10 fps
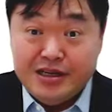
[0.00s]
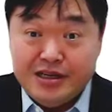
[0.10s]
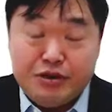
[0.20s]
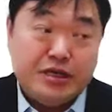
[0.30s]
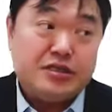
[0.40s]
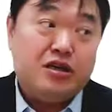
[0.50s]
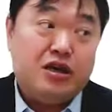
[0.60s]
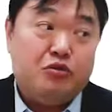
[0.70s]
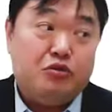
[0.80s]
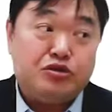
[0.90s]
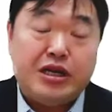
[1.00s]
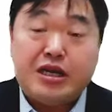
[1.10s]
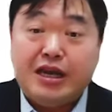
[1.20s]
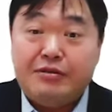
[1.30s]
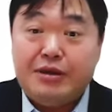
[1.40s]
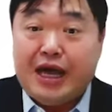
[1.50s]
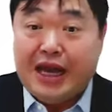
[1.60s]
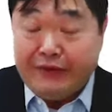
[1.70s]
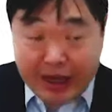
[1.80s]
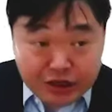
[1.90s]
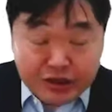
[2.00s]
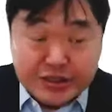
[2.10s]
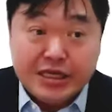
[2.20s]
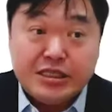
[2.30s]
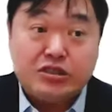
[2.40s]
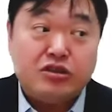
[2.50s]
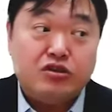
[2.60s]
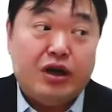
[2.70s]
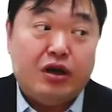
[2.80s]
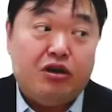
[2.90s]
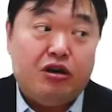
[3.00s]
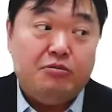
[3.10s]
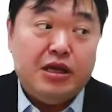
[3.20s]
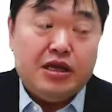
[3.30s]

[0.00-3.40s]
Right, so we try to give them a lot of exercises to do at home,